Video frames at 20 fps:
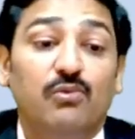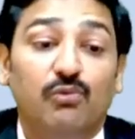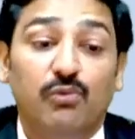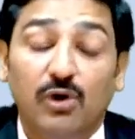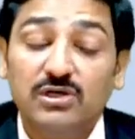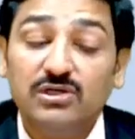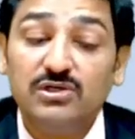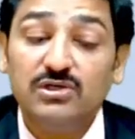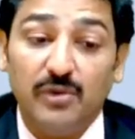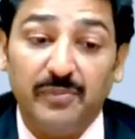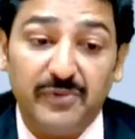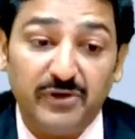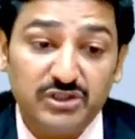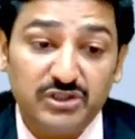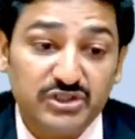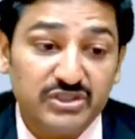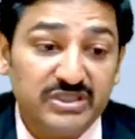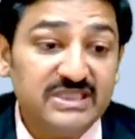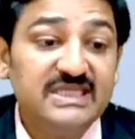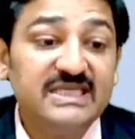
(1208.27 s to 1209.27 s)
what
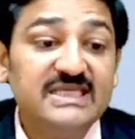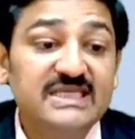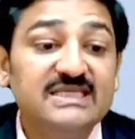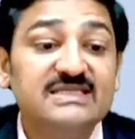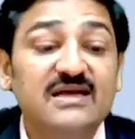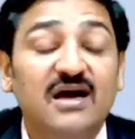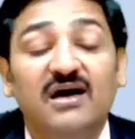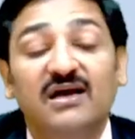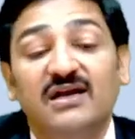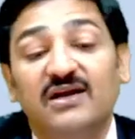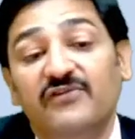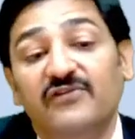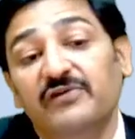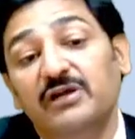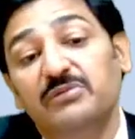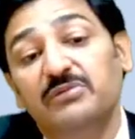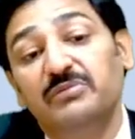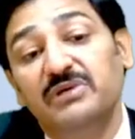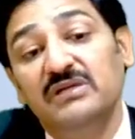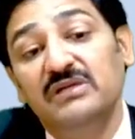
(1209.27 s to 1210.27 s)
opportunities are
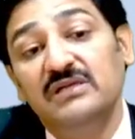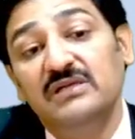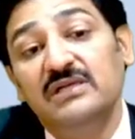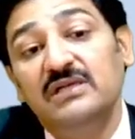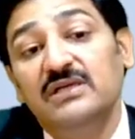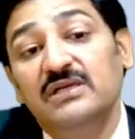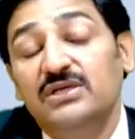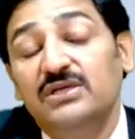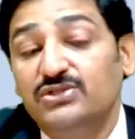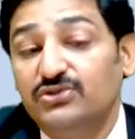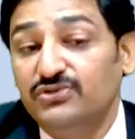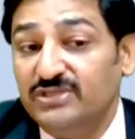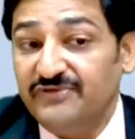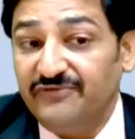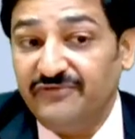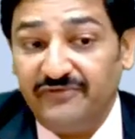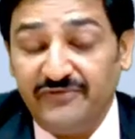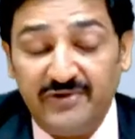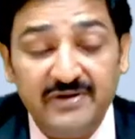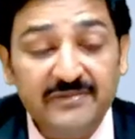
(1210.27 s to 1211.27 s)
available to the
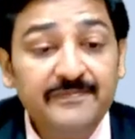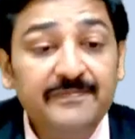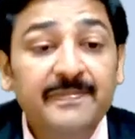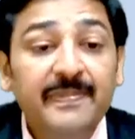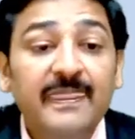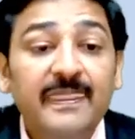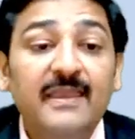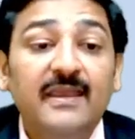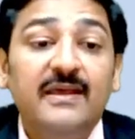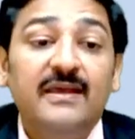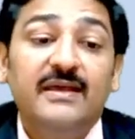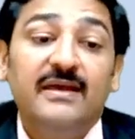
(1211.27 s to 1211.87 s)
firm